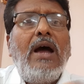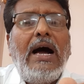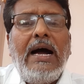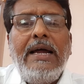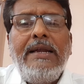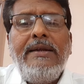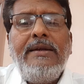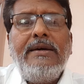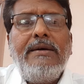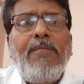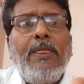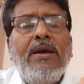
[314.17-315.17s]
and
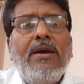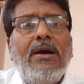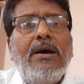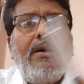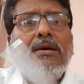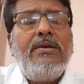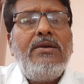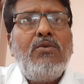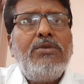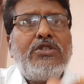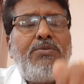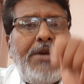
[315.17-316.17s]
you
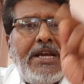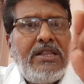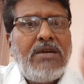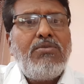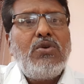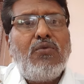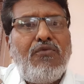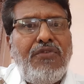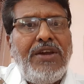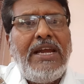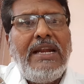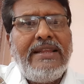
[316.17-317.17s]
must make them to
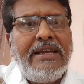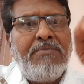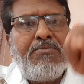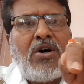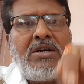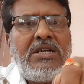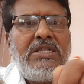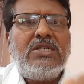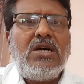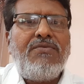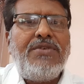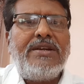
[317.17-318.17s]
feel the importance
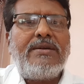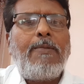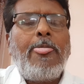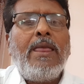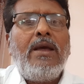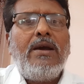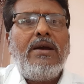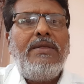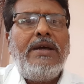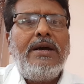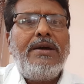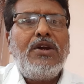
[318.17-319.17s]
of it.
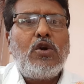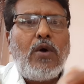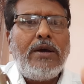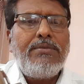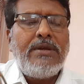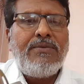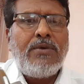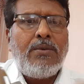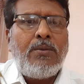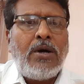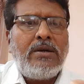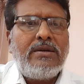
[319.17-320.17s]

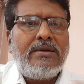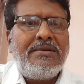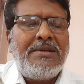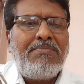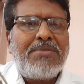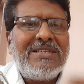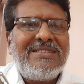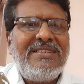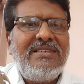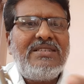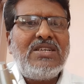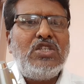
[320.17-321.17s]
What the
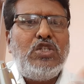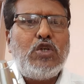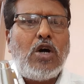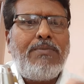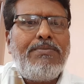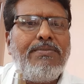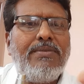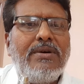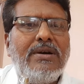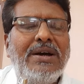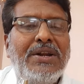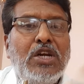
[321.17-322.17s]
present job
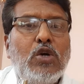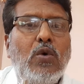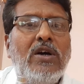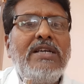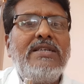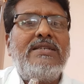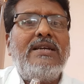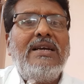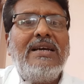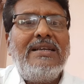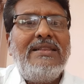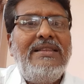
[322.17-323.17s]
requires,
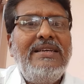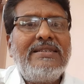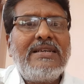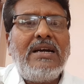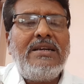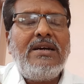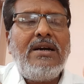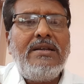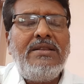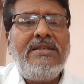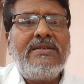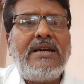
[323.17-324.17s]
these kind
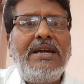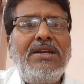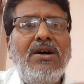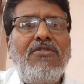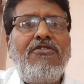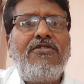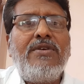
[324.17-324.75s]
of